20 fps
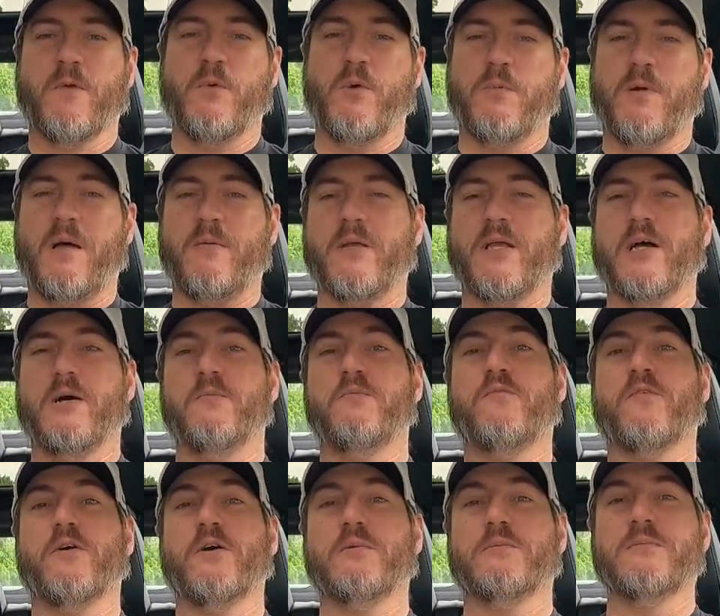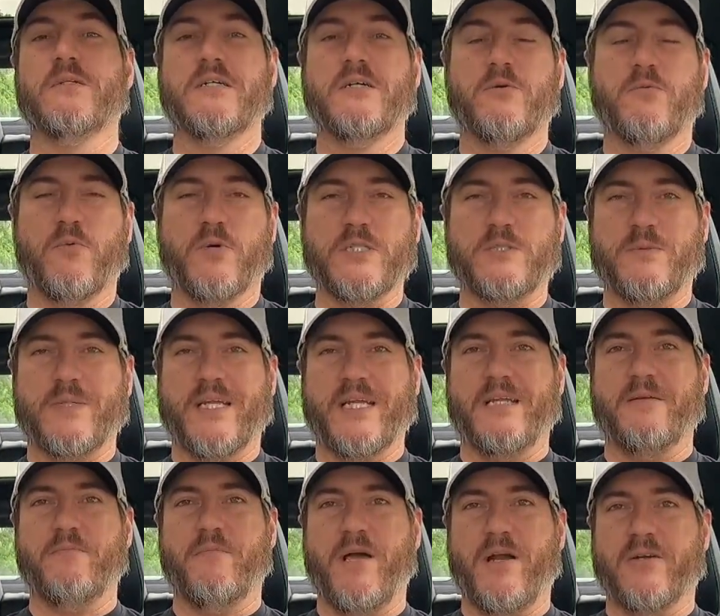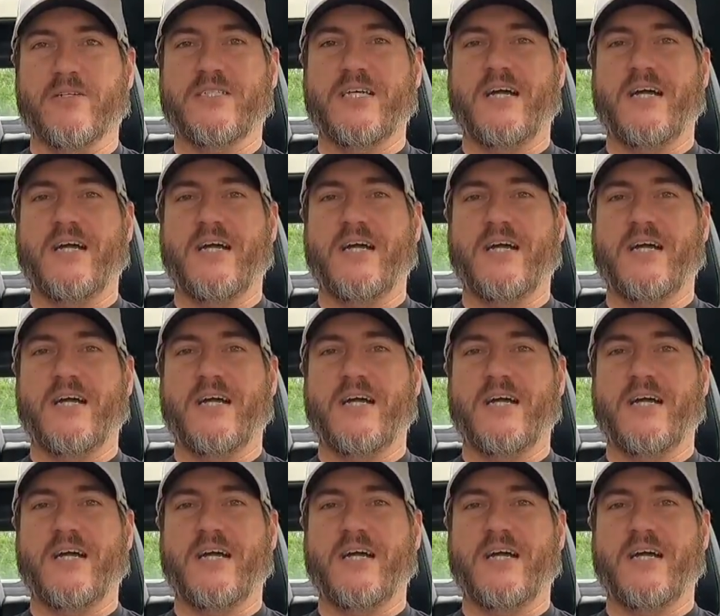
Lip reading: will probably come from once we get better